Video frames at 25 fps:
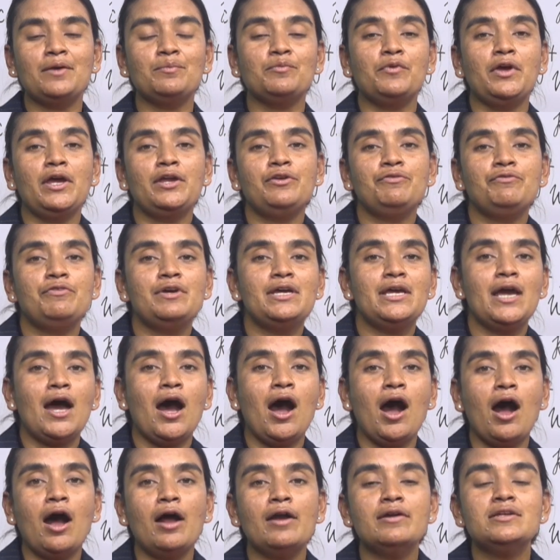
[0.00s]
when we
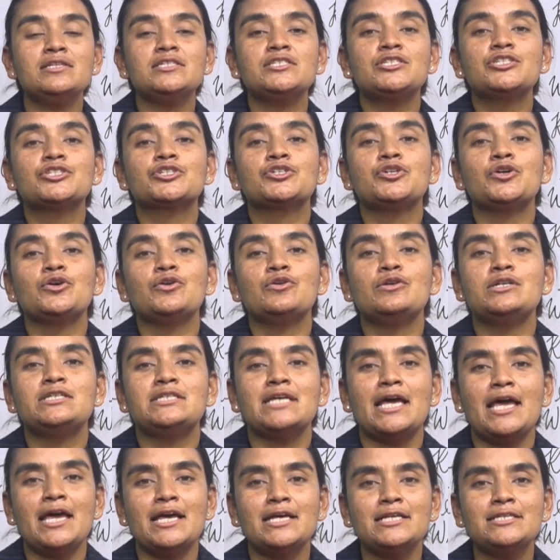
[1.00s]
are in school
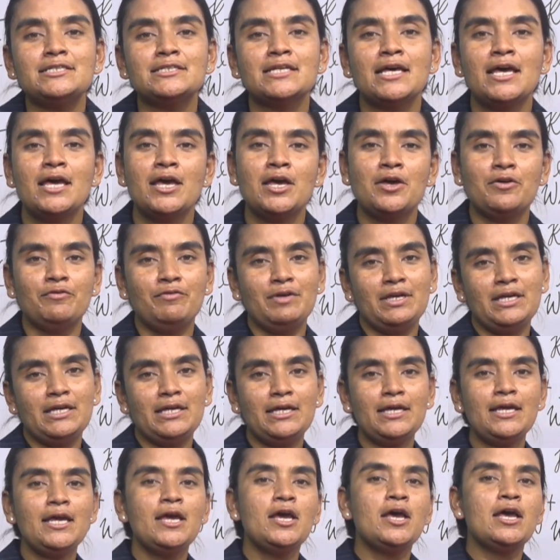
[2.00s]
days,
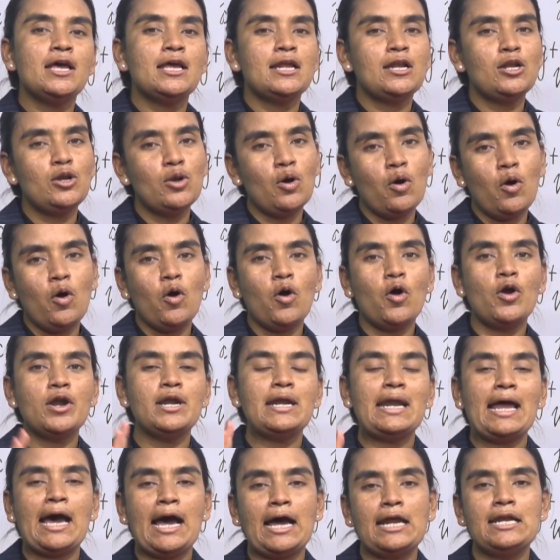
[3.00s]
we learn
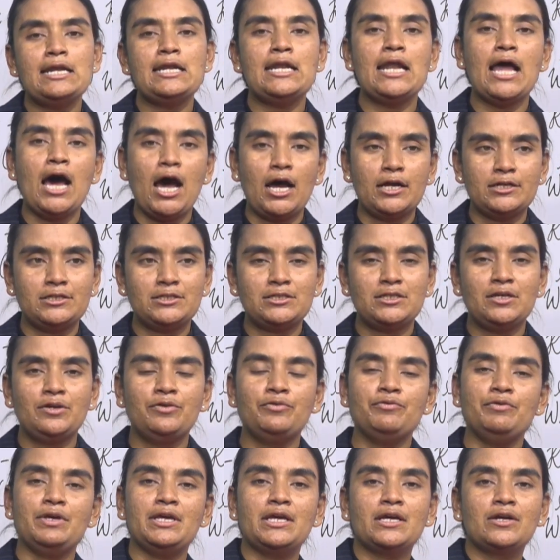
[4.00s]
a lot.
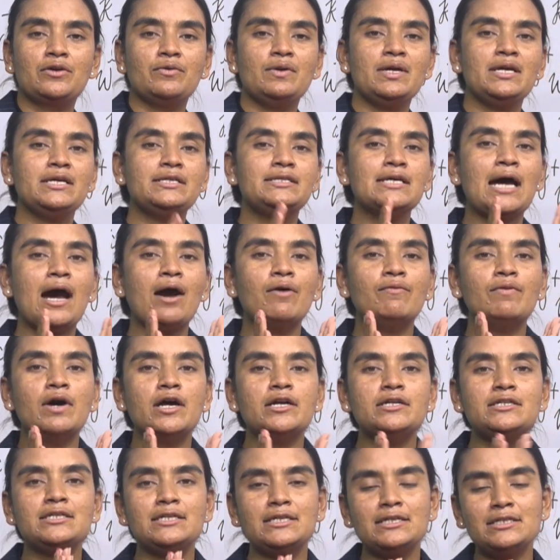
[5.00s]
We greet our
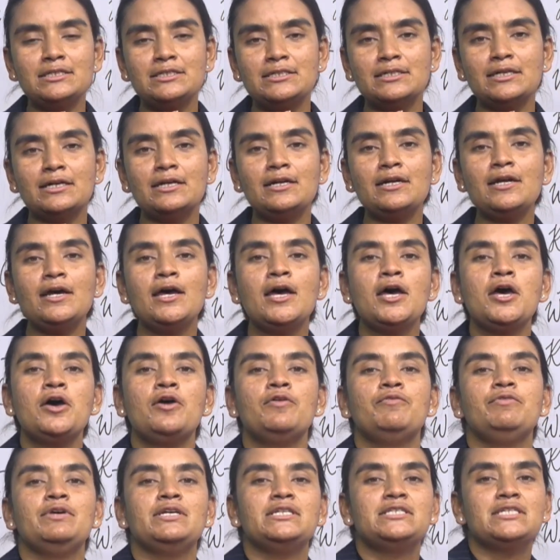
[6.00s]
teacher,
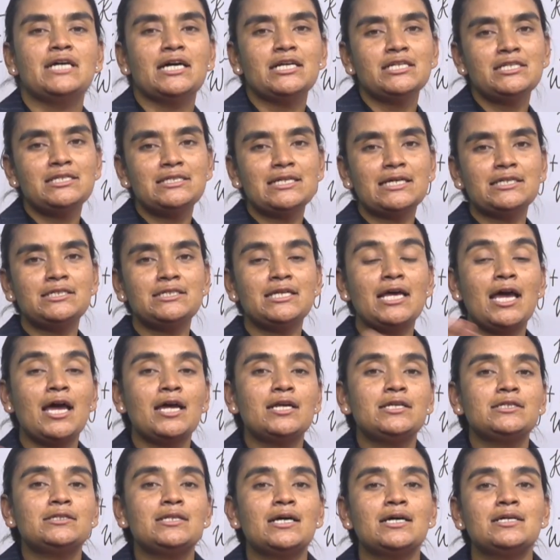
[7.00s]
we just
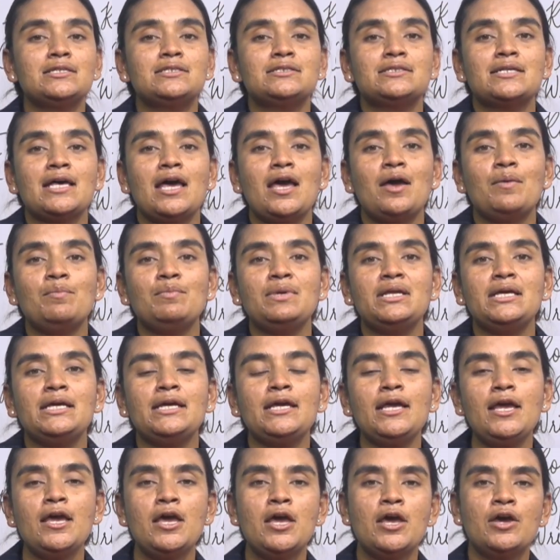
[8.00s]
attend the assembly,
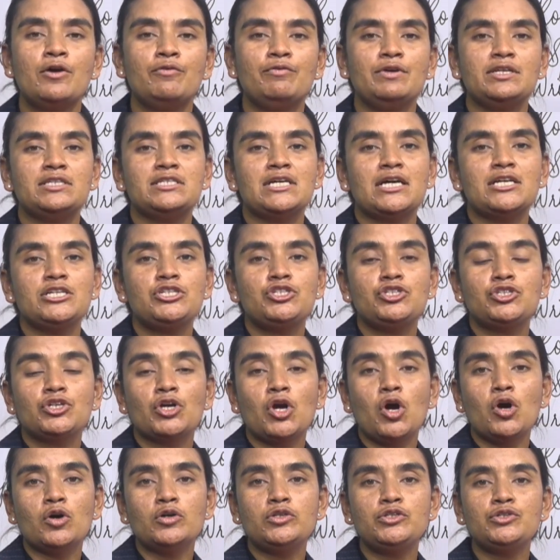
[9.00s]
we just
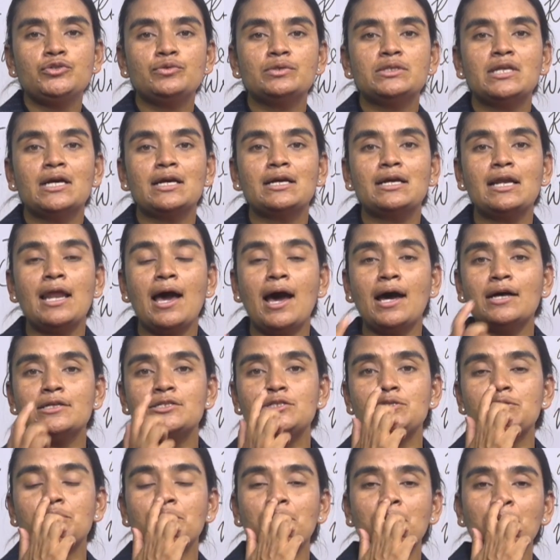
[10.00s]
go to the
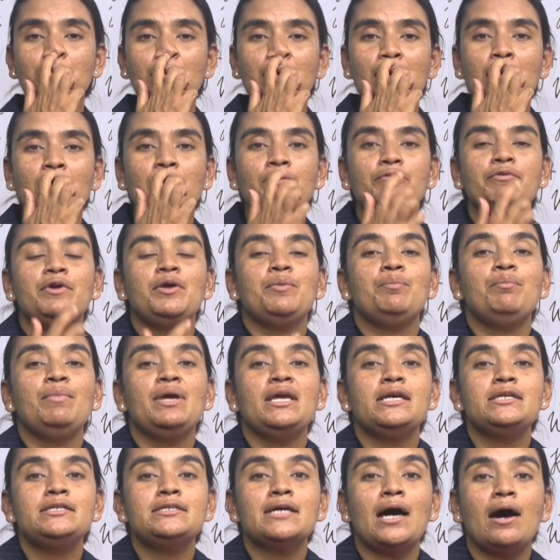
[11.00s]
classroom, we
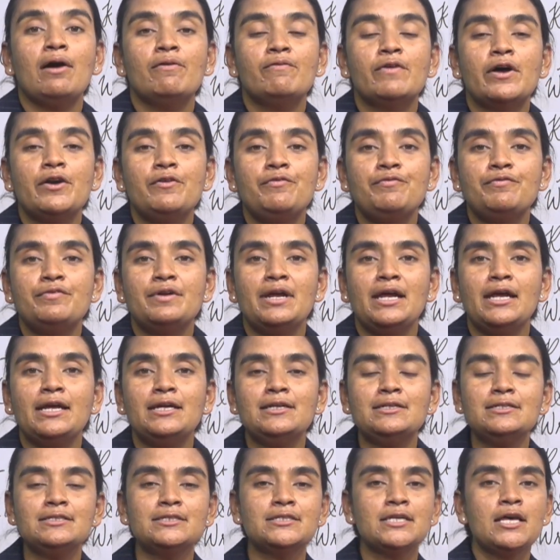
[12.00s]
meet our
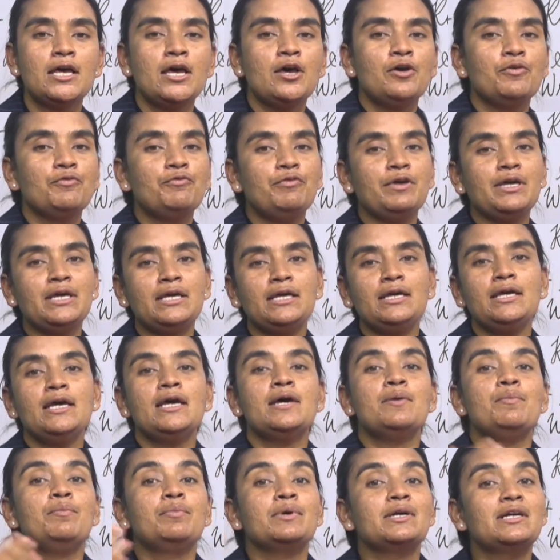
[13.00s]
friends, we
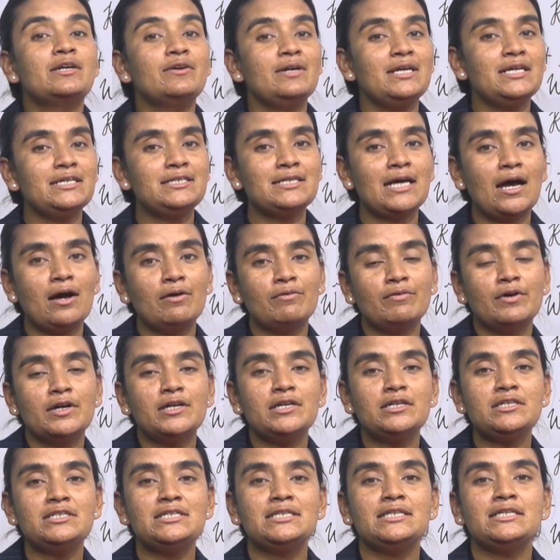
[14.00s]
greet our
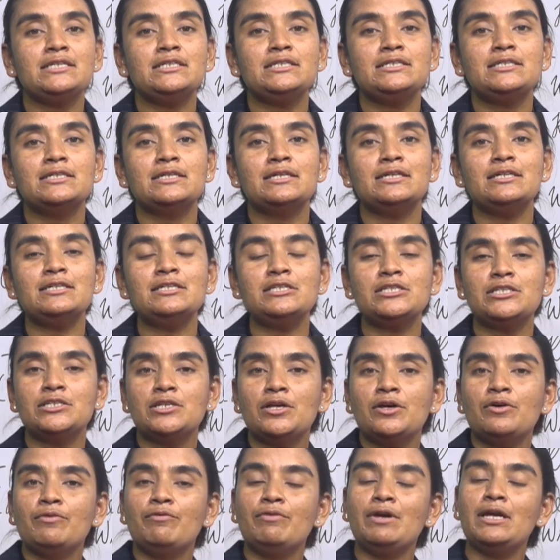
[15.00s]
teachers,
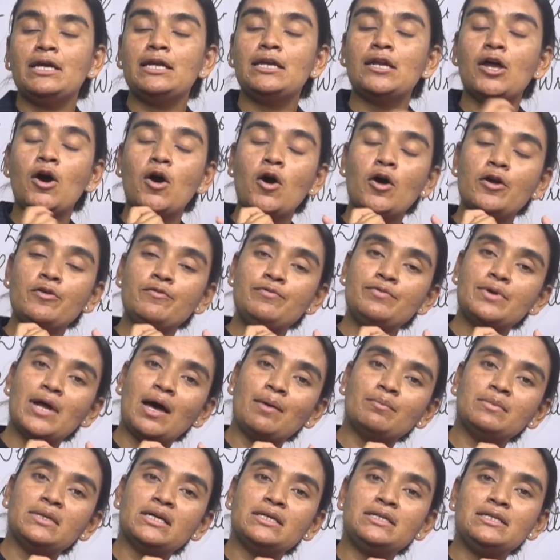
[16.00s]
we learn
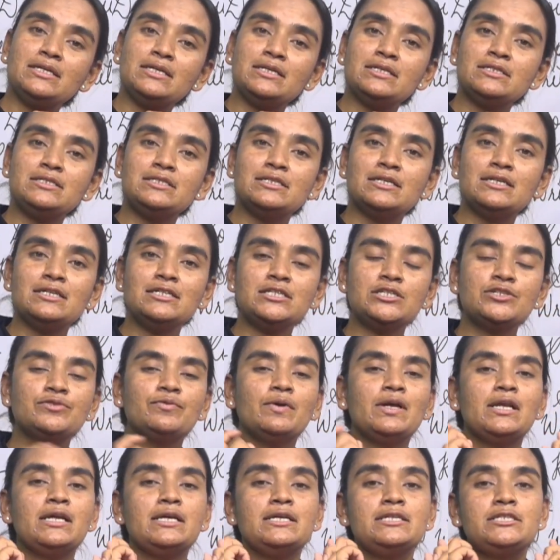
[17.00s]
from the teachers,
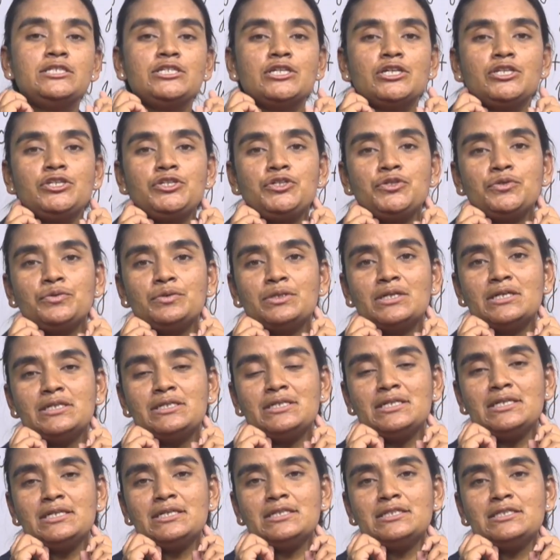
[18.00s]
we listen to the
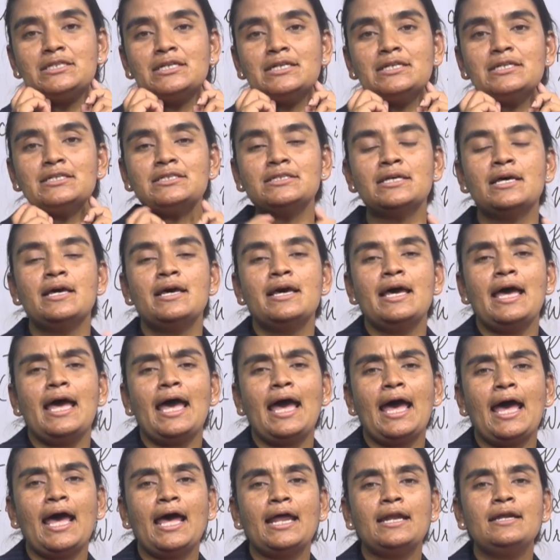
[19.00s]
teachers,
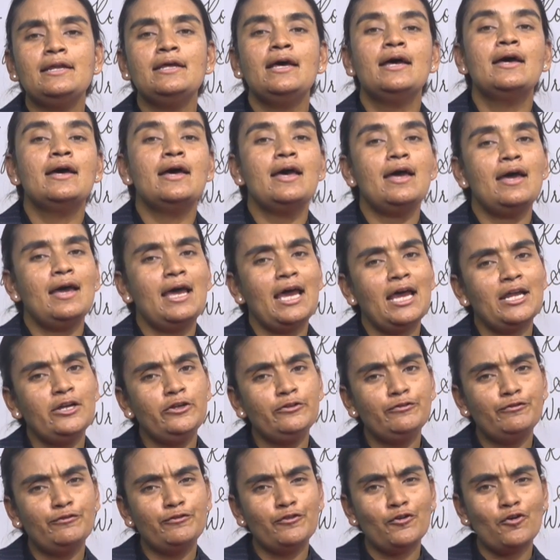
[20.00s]
and at
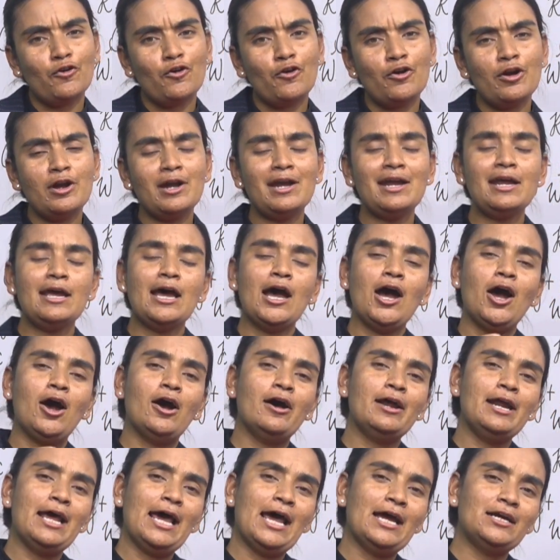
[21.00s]
4
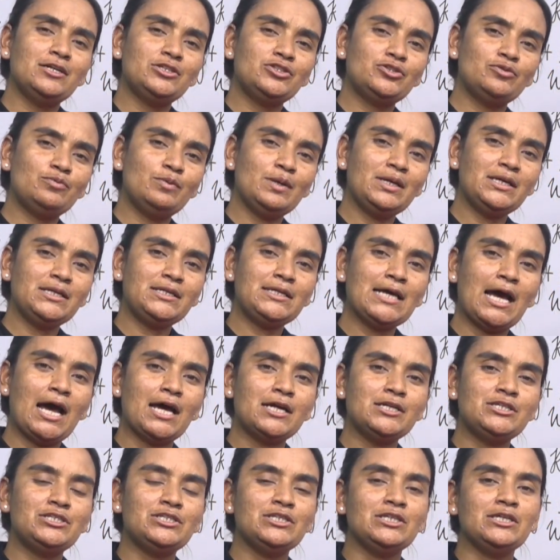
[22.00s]
or at
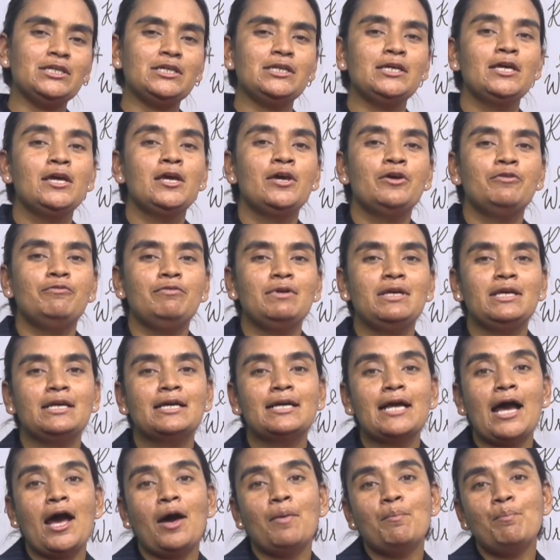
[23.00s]
3:30 we
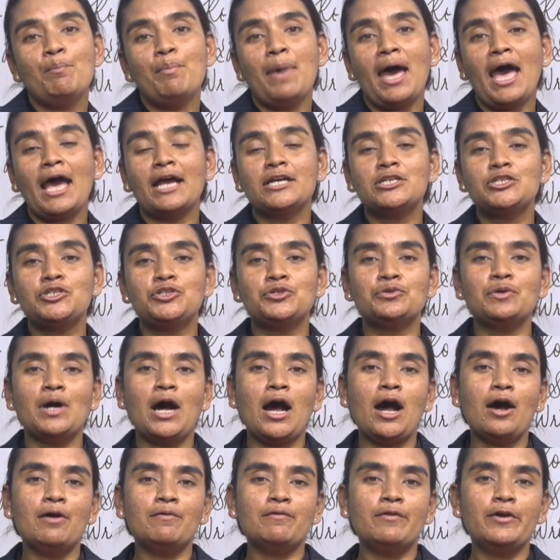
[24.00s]
come back to
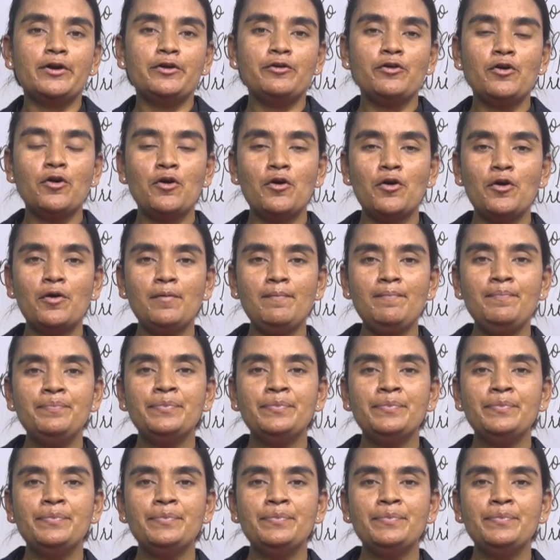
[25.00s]
our home